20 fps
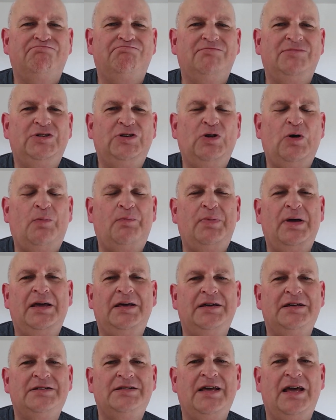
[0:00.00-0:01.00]
you're not
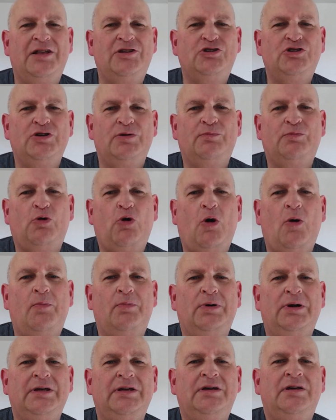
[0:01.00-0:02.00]
paying attention
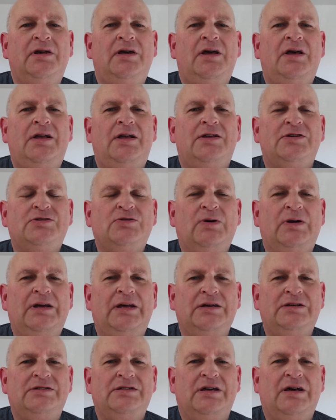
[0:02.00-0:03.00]
properly. So I
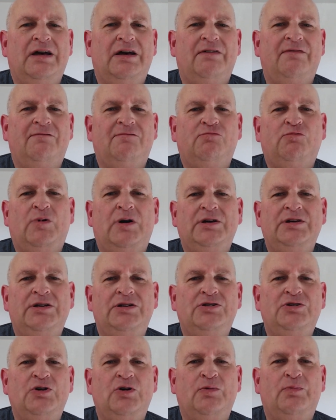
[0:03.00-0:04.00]
like to have
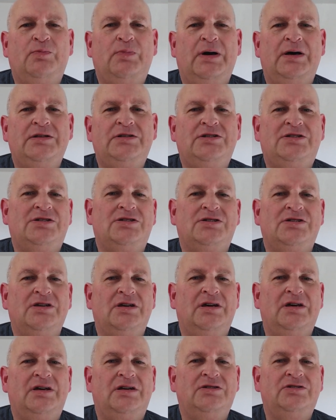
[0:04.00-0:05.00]
wired earbuds
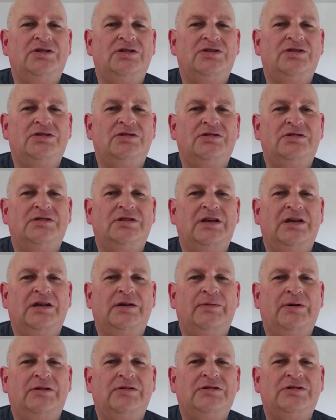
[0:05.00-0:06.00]
and just take
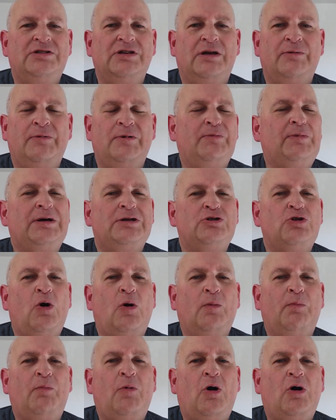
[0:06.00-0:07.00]
them out and stick them in my
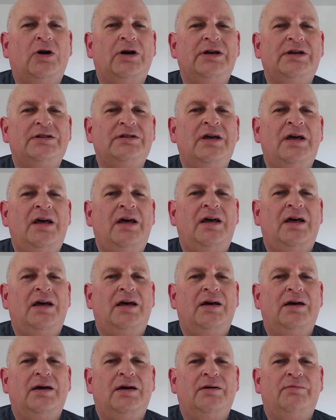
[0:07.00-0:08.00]
top pocket.
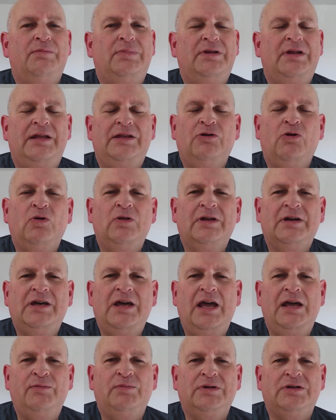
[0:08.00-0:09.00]
But then all the
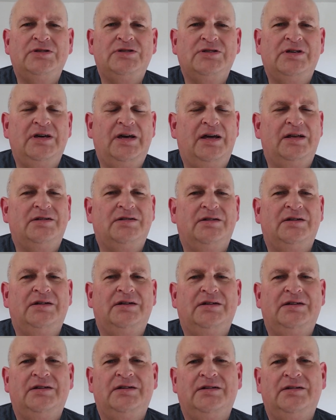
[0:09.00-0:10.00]
cables get
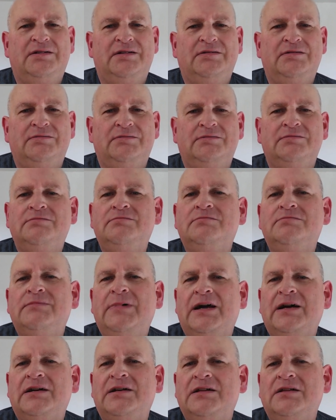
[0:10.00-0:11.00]

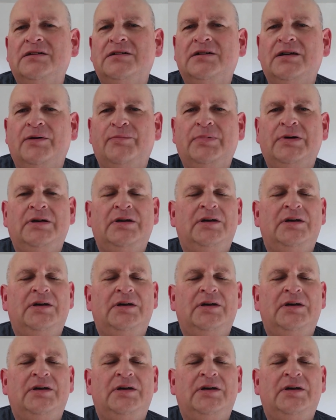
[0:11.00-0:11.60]
mangled up.